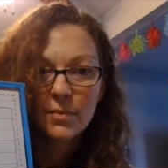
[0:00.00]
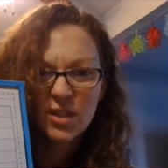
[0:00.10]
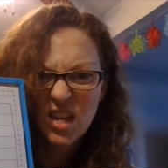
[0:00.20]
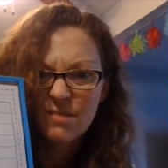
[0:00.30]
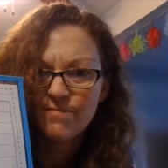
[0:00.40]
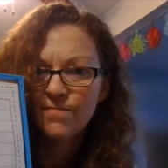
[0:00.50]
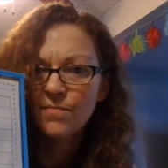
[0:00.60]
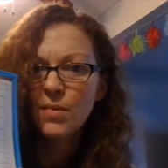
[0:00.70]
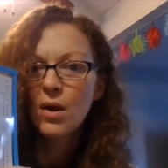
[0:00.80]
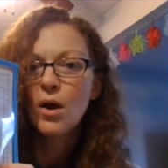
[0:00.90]
See it?
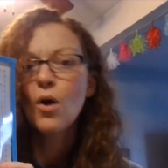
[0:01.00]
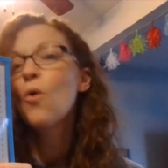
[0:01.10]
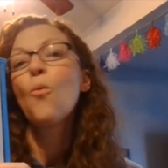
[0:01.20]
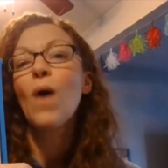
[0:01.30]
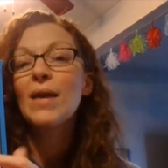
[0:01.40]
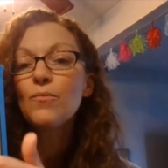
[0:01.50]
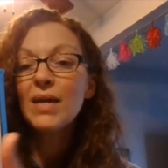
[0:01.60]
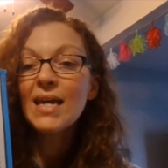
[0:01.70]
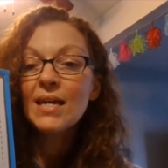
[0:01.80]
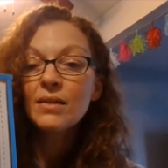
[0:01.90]
When
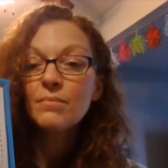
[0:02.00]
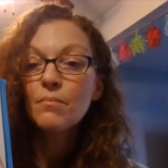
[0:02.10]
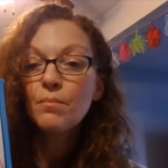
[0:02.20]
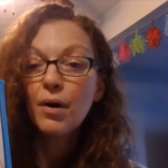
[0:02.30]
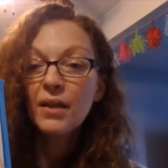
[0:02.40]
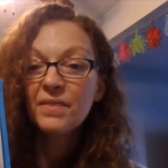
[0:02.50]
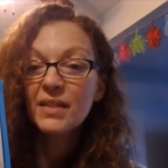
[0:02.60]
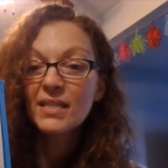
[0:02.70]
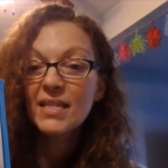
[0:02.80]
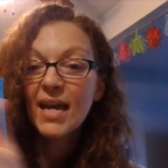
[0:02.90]
we put
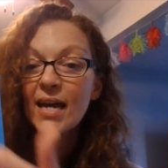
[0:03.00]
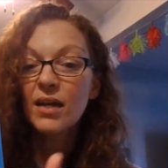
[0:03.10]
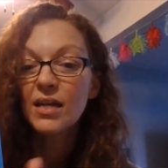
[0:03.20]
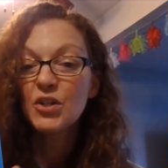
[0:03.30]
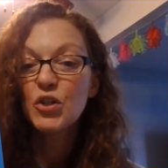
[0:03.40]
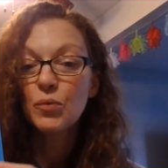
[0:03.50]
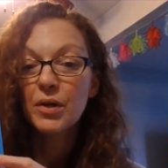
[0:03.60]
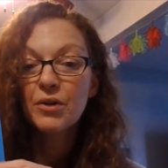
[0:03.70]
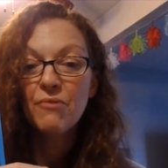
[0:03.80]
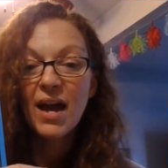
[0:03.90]
this data into
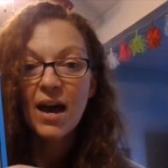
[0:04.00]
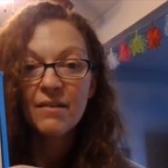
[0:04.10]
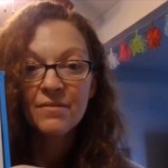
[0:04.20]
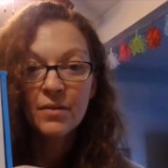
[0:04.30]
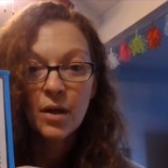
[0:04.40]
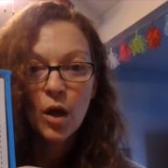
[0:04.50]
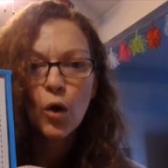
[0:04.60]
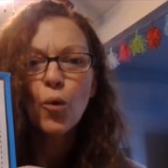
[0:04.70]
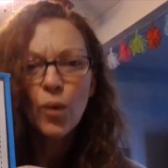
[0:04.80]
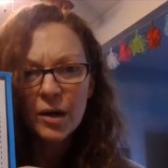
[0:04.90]
a graph,
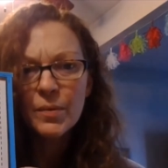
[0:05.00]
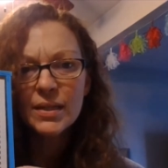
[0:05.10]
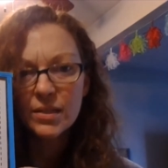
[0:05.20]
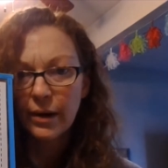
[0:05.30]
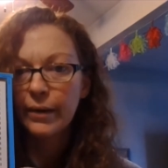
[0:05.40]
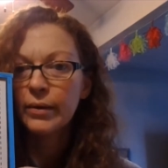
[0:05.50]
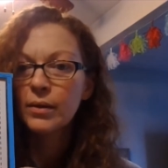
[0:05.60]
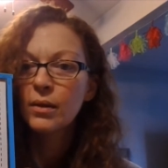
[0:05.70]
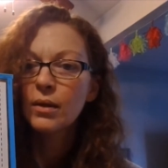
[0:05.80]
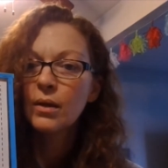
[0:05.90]
where do we start?
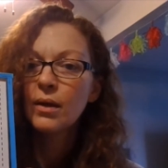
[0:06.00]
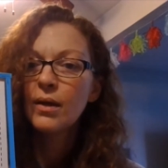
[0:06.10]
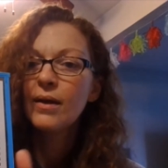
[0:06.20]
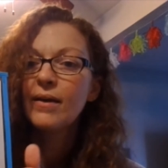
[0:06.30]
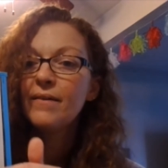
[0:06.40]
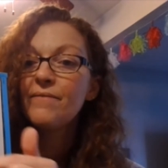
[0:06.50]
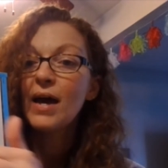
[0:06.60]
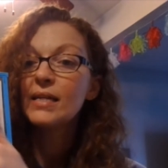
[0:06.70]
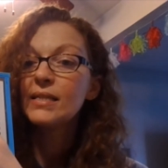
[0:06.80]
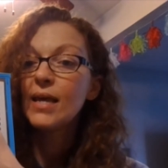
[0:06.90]
If
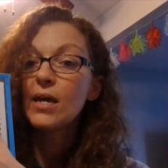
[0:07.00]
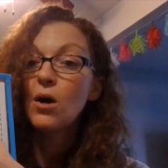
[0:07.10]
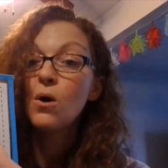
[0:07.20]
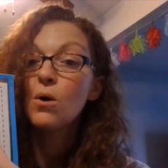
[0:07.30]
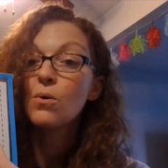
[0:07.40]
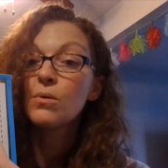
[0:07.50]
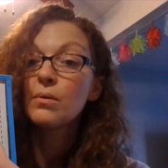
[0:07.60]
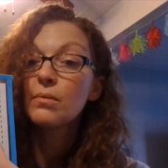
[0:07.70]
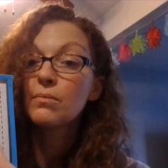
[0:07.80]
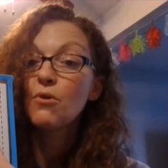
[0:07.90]
I say, oh,
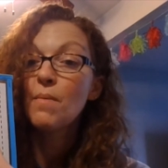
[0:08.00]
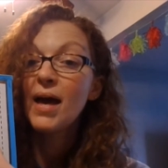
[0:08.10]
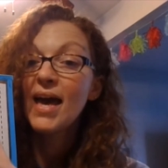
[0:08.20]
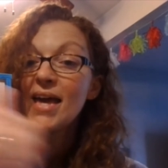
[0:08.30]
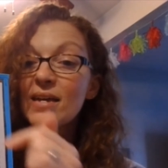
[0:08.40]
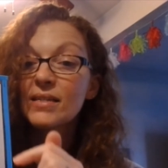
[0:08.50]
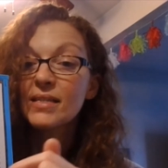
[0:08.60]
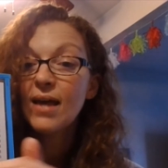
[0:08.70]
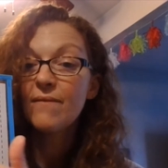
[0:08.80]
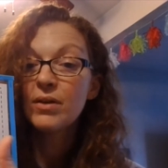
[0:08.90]
Robot A has
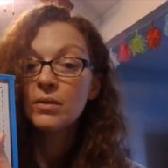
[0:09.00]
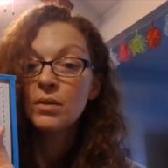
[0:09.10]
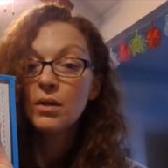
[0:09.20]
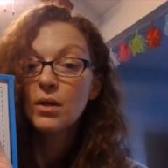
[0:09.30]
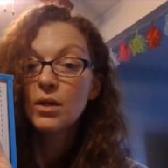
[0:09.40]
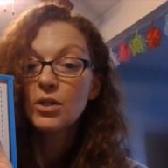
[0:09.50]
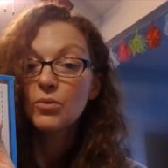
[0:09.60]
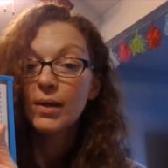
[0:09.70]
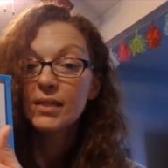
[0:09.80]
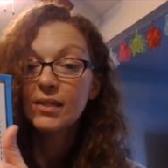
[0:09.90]
7,
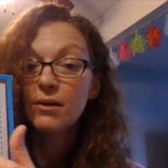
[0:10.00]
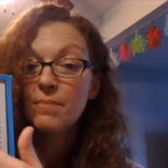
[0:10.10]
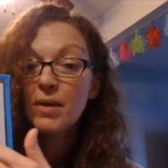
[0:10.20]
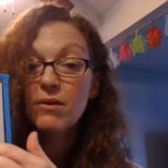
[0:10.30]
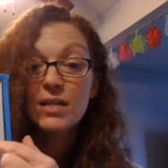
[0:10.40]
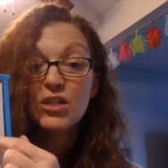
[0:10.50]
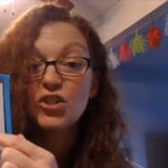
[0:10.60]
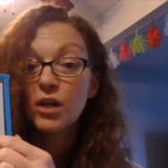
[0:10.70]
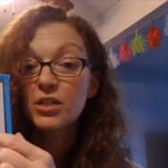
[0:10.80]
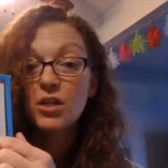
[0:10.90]
do I start up here and
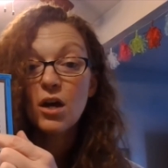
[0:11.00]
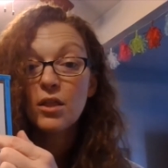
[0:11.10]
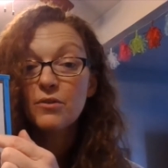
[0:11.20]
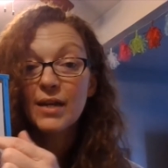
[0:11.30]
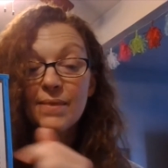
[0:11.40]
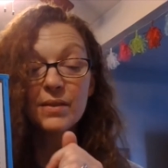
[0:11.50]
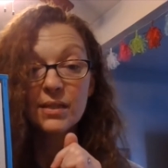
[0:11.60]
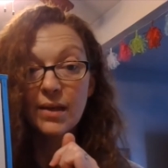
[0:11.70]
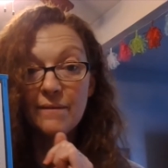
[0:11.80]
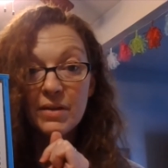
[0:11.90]
just color in the
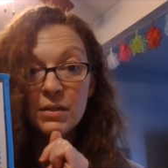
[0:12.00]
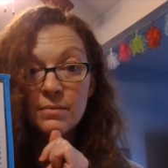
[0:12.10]
7?